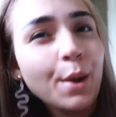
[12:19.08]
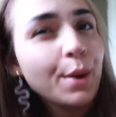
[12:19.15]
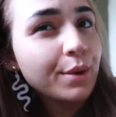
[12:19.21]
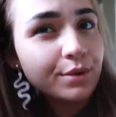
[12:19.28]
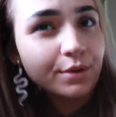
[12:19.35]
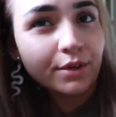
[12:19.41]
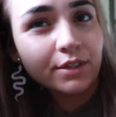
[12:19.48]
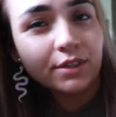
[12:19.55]
a
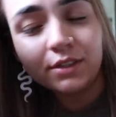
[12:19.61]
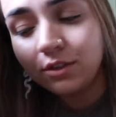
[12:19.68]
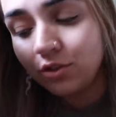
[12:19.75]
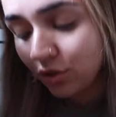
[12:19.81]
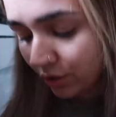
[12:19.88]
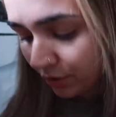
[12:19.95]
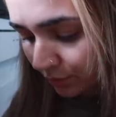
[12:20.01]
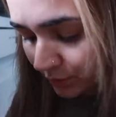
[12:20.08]
nice
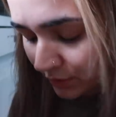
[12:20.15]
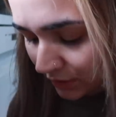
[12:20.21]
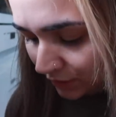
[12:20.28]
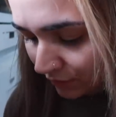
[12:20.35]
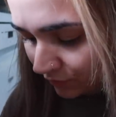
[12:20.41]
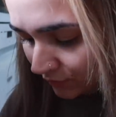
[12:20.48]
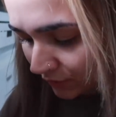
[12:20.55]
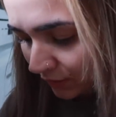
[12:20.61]
chilled
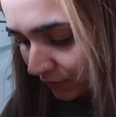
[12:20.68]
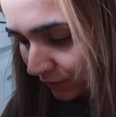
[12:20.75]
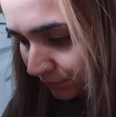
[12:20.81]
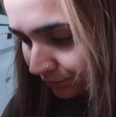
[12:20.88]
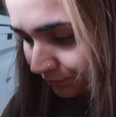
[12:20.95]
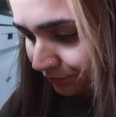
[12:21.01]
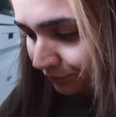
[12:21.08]
evening.